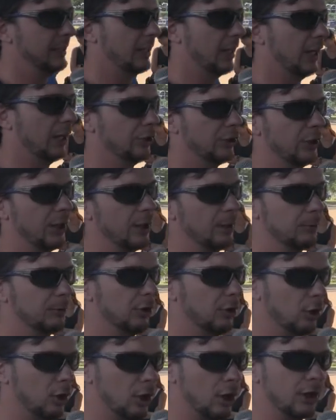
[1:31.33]
Uh, you need them
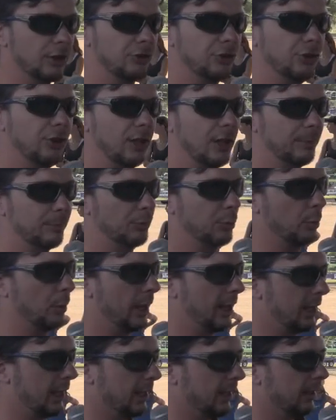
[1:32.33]
to launch. You need them to
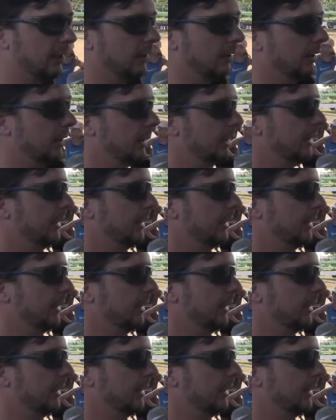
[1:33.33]
weigh in.